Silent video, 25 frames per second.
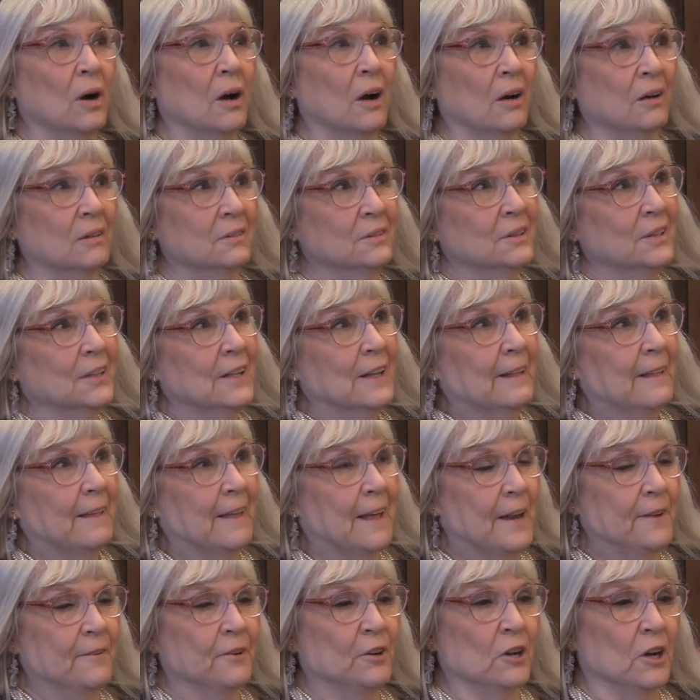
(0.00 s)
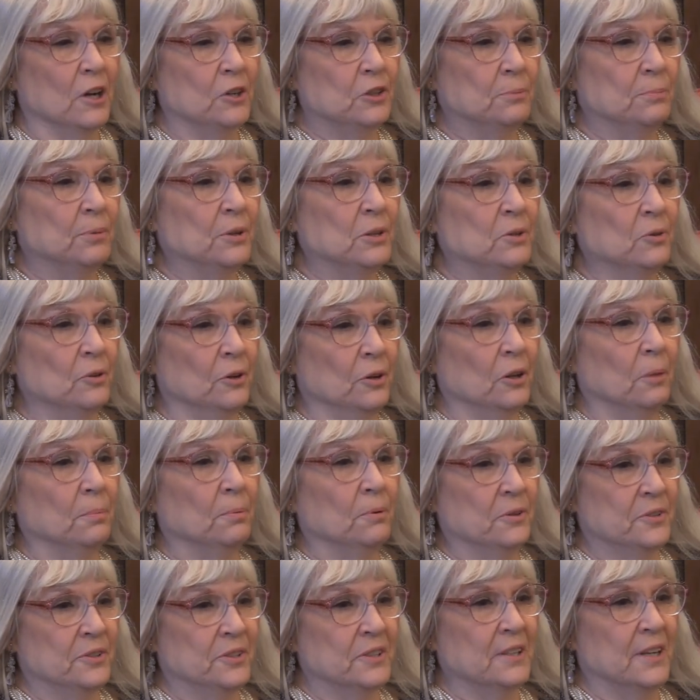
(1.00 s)
are kind of an entrepreneurial
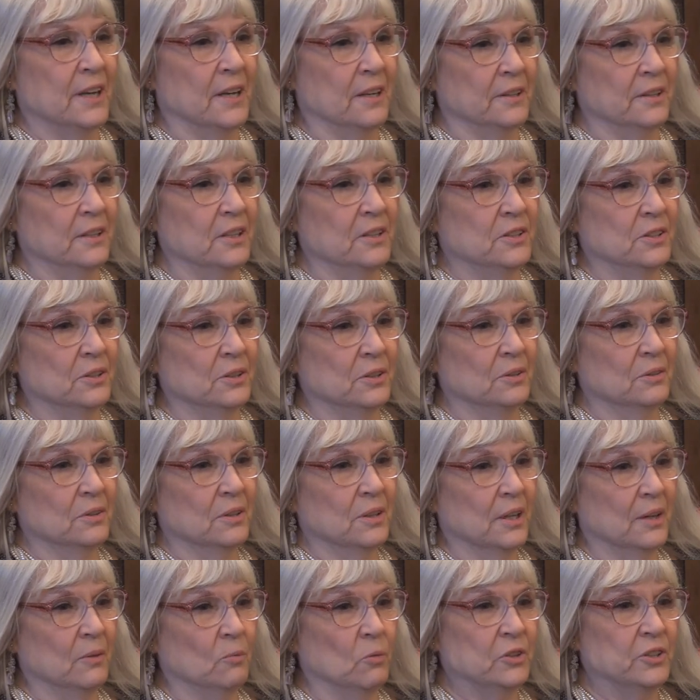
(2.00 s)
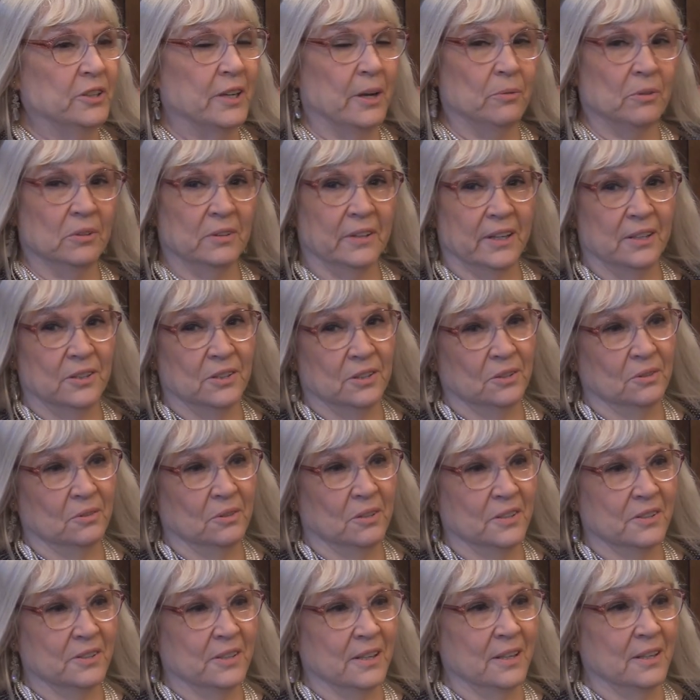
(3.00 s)
personality too, which I relate to
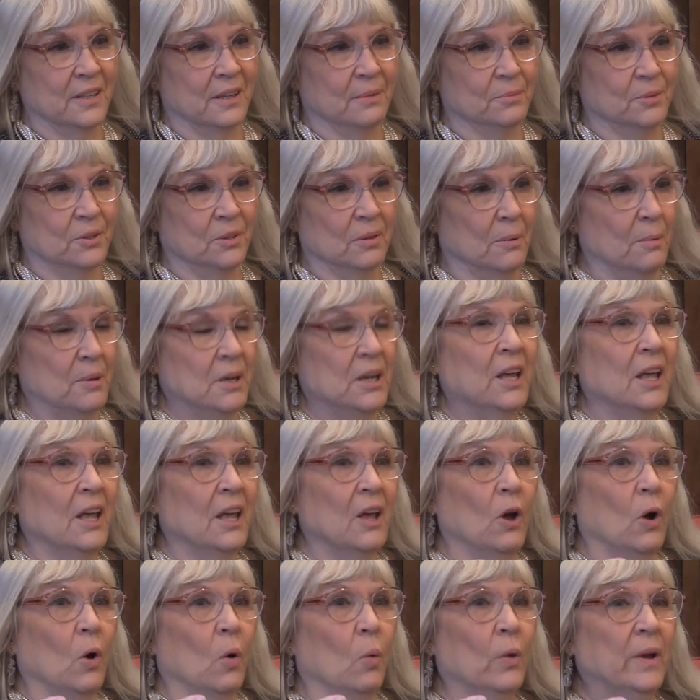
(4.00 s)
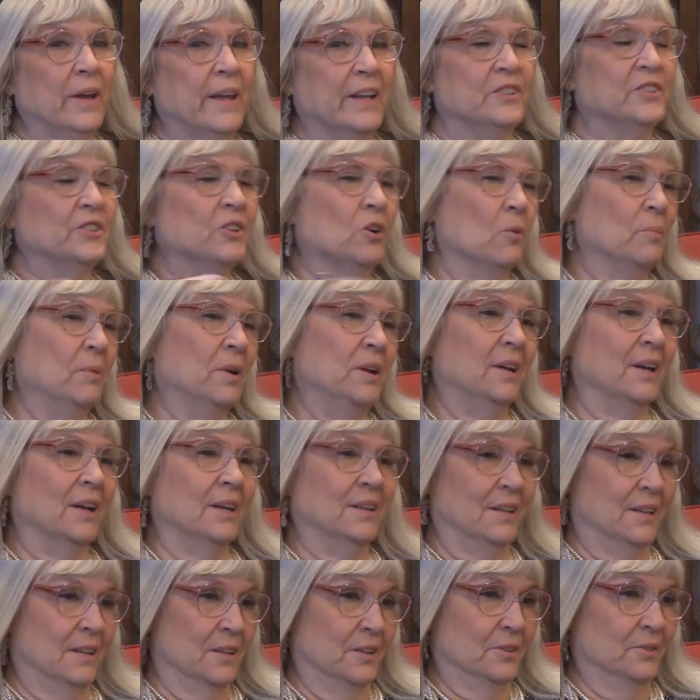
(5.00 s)
because I am too. I mean, we get so many
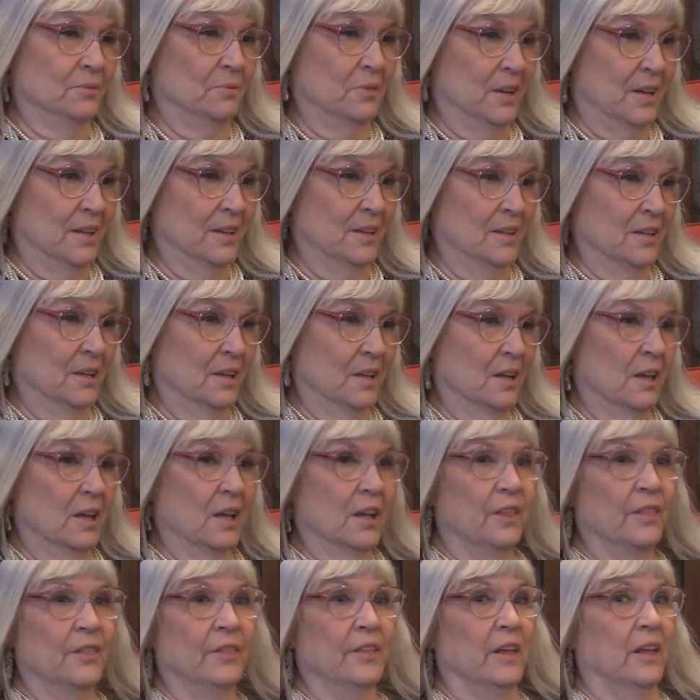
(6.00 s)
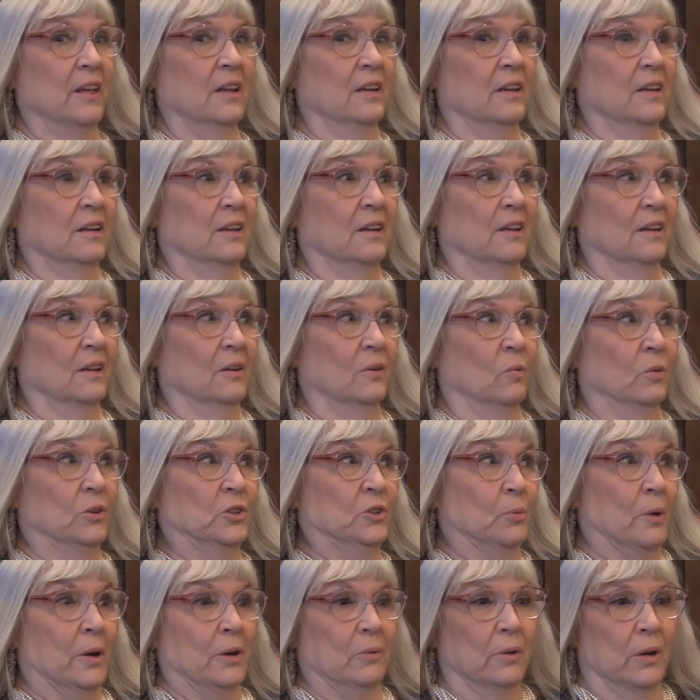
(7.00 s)
ideas, right? Yeah. That
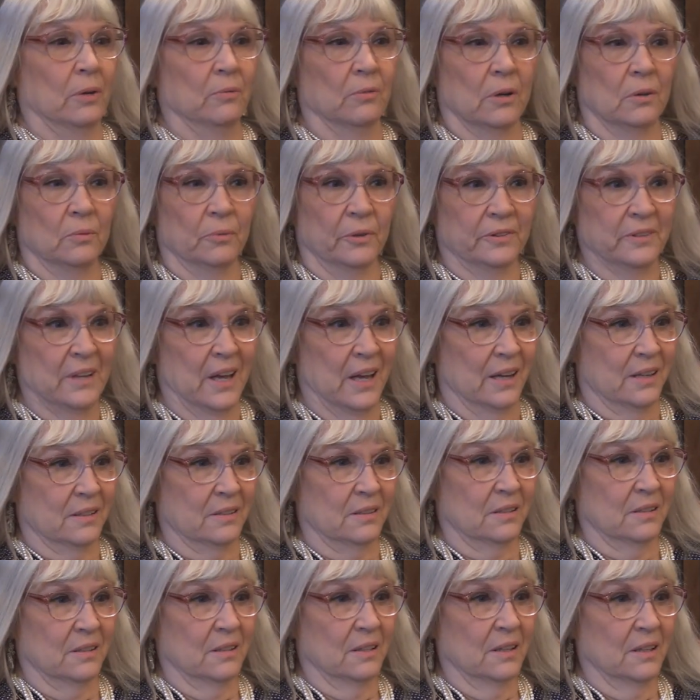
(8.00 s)
which one do I run with next?